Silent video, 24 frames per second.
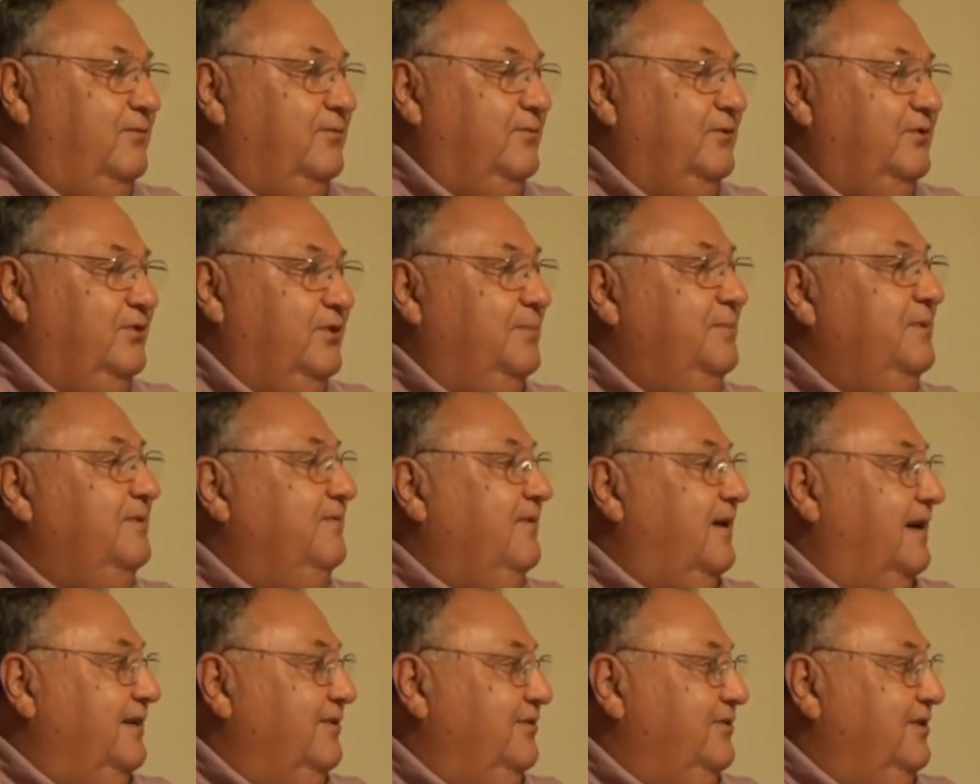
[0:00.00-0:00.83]

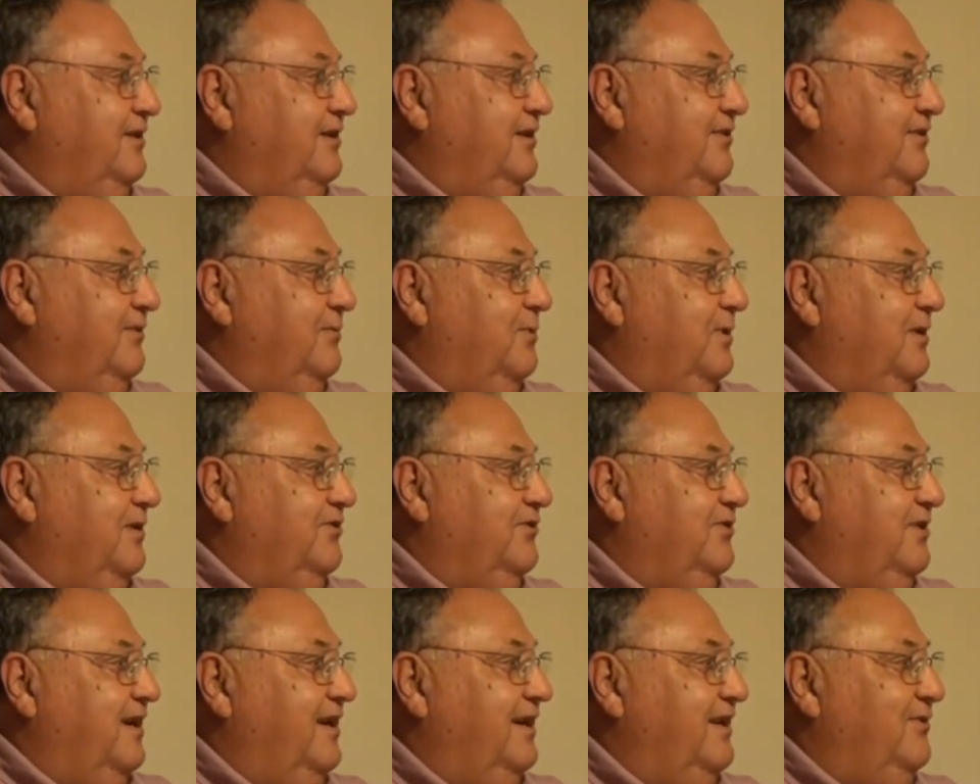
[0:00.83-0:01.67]
supervisor as a work
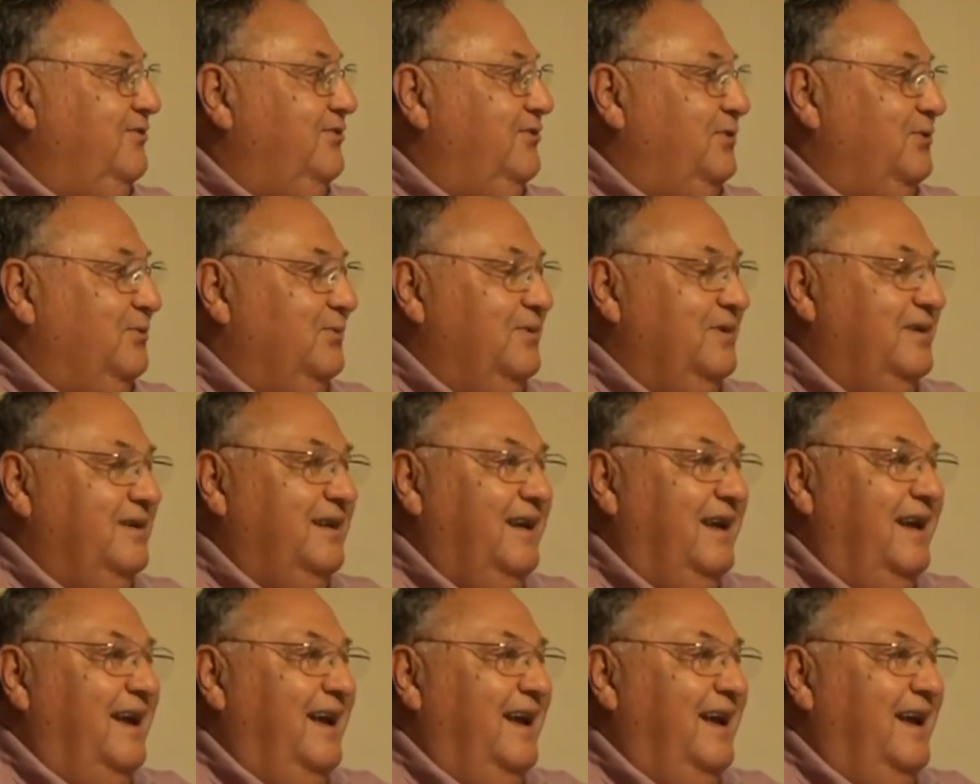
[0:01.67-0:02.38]
study student,